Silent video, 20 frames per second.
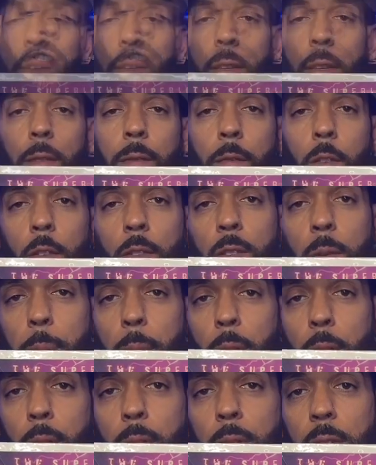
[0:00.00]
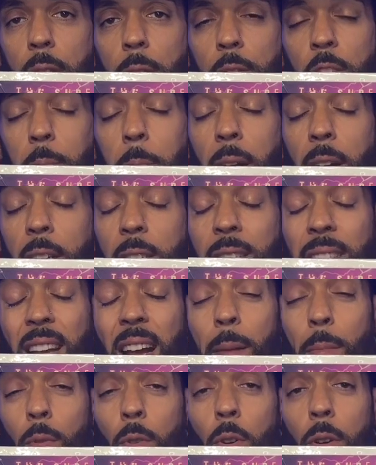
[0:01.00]
That's the first appearance of
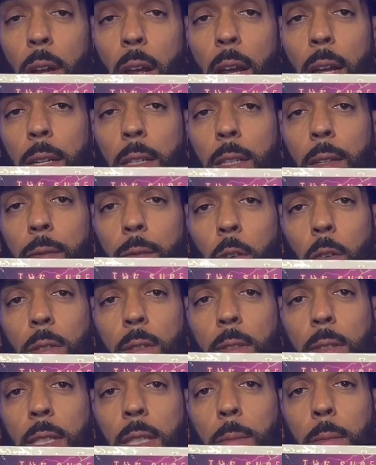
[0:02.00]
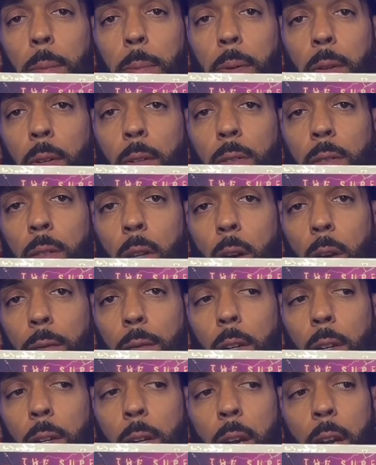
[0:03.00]
Spider-Cyborg and the first team appearance
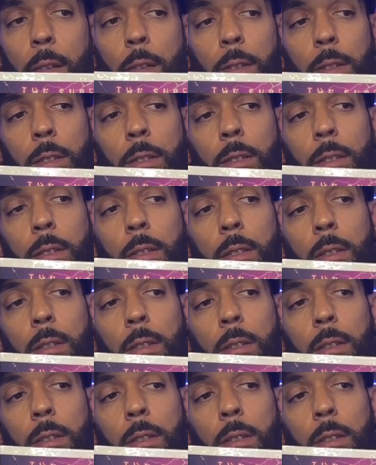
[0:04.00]
of the Inheritors.